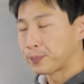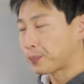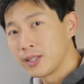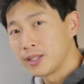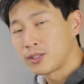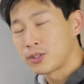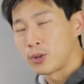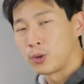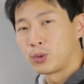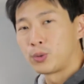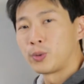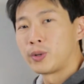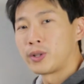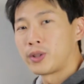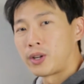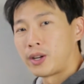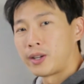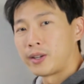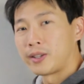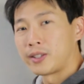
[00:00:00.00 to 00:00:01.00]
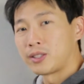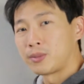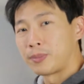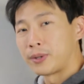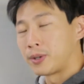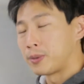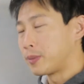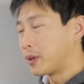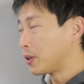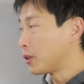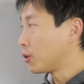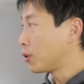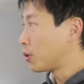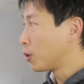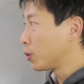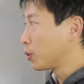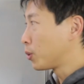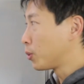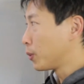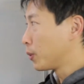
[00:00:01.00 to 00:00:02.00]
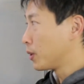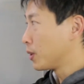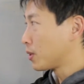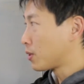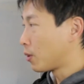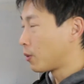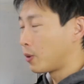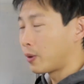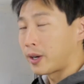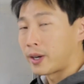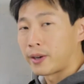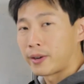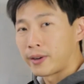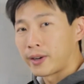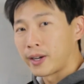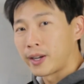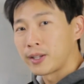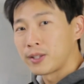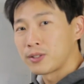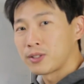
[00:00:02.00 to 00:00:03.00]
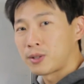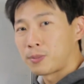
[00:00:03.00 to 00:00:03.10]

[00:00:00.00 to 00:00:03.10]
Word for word: Let's go through a thought experiment. You go through this whole array and you